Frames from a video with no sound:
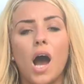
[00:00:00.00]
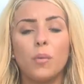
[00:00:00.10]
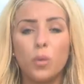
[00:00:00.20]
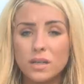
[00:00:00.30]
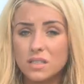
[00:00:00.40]
I'm
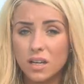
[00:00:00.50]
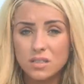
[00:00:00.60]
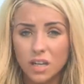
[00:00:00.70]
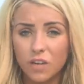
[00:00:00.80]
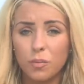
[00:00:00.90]
always going
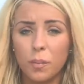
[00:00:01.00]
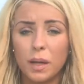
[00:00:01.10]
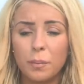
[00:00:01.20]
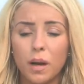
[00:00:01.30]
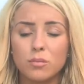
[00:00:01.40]
to love
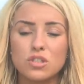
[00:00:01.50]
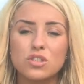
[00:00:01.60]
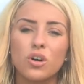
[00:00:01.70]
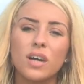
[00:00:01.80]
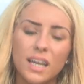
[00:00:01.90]
Bobby, but I'm just
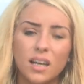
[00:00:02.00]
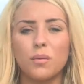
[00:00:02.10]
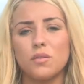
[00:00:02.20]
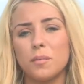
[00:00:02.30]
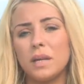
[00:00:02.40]
not in
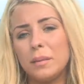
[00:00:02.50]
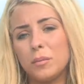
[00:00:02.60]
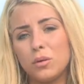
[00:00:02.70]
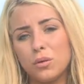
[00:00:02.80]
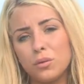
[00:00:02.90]
love with him
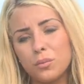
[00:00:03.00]
anymore.